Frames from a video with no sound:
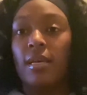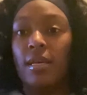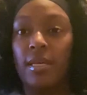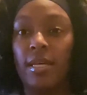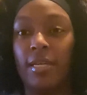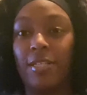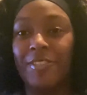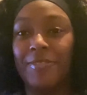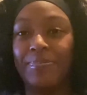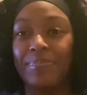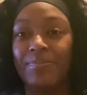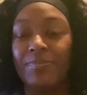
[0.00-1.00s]
Yeah
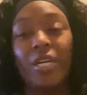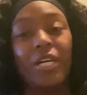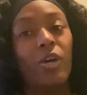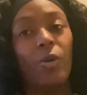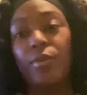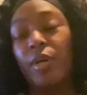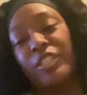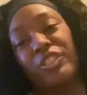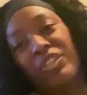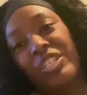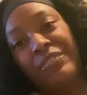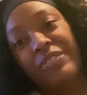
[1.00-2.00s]
well hope you all
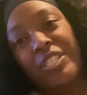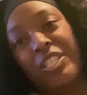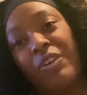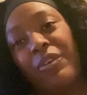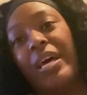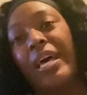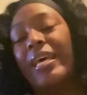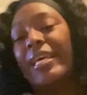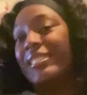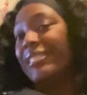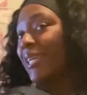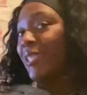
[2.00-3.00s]
enjoy this video
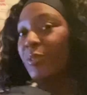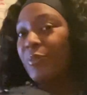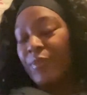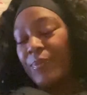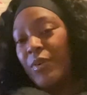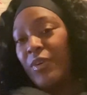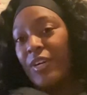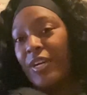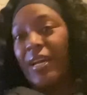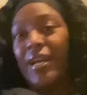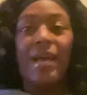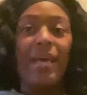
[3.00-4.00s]
stay tuned for
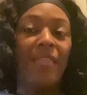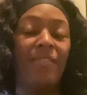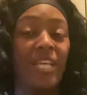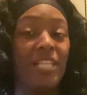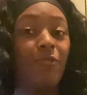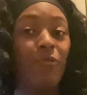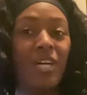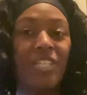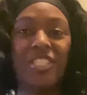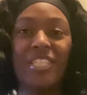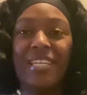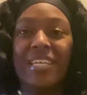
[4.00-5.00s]
more thanks for
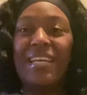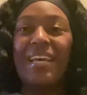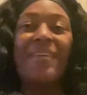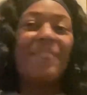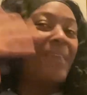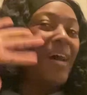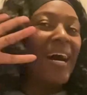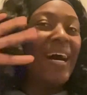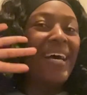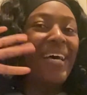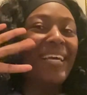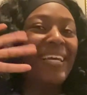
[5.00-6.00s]
watching
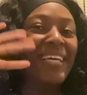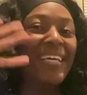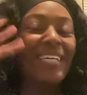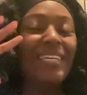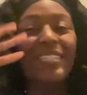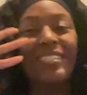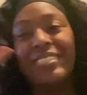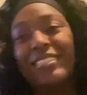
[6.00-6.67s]
bye